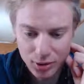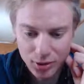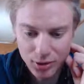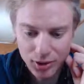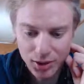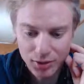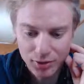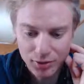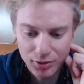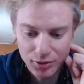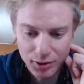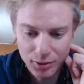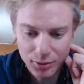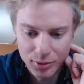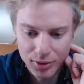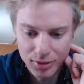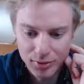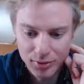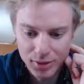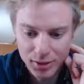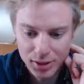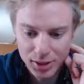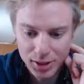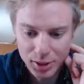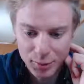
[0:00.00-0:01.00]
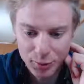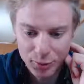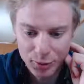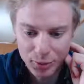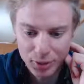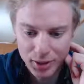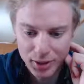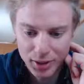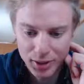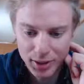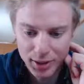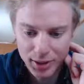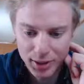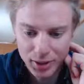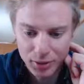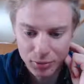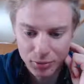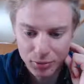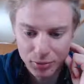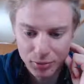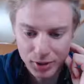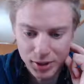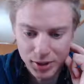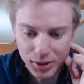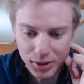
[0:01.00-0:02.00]
Oh yes, here we have an example where I kind
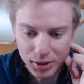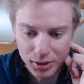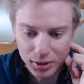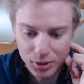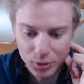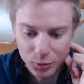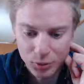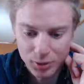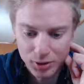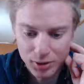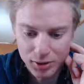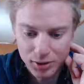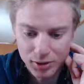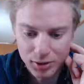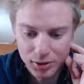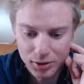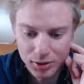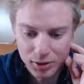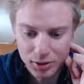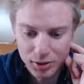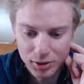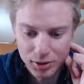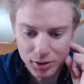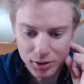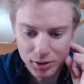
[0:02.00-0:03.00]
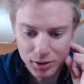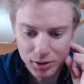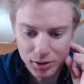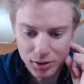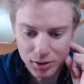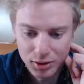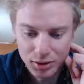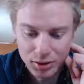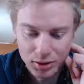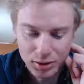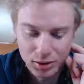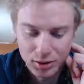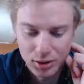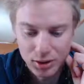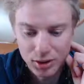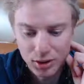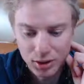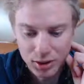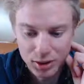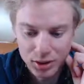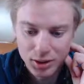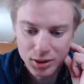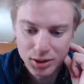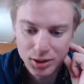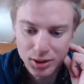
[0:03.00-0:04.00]
of wait a little bit.
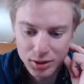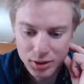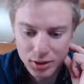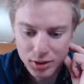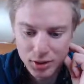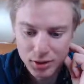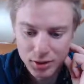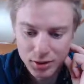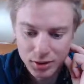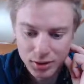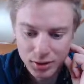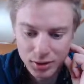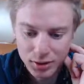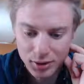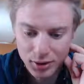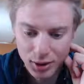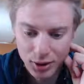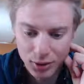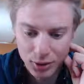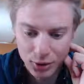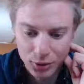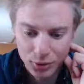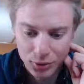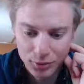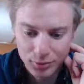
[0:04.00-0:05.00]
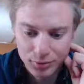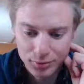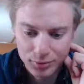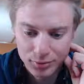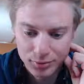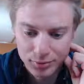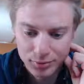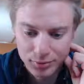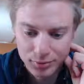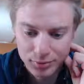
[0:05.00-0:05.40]
I don't know.